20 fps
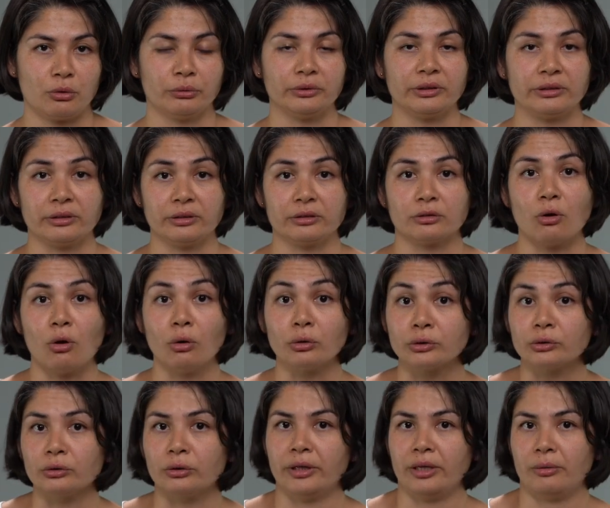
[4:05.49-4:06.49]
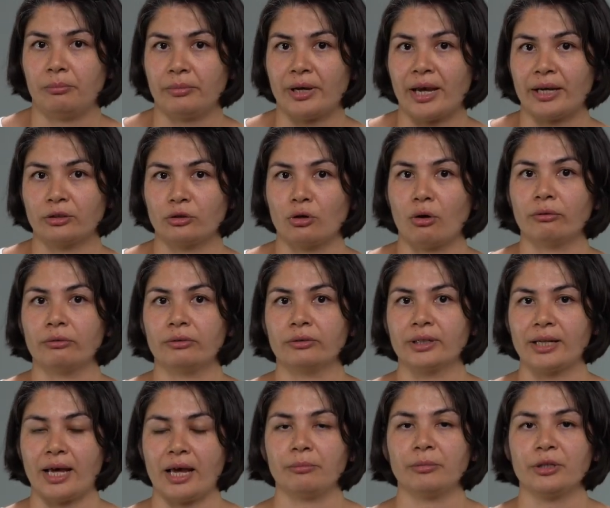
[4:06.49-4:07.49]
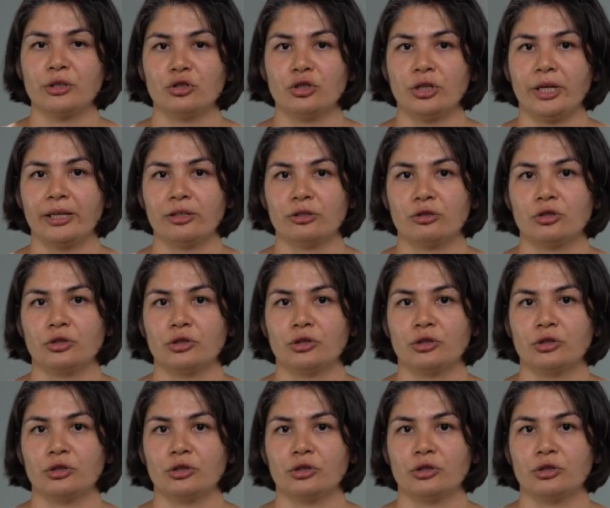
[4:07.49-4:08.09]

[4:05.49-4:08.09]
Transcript: this is also an impact of climate change.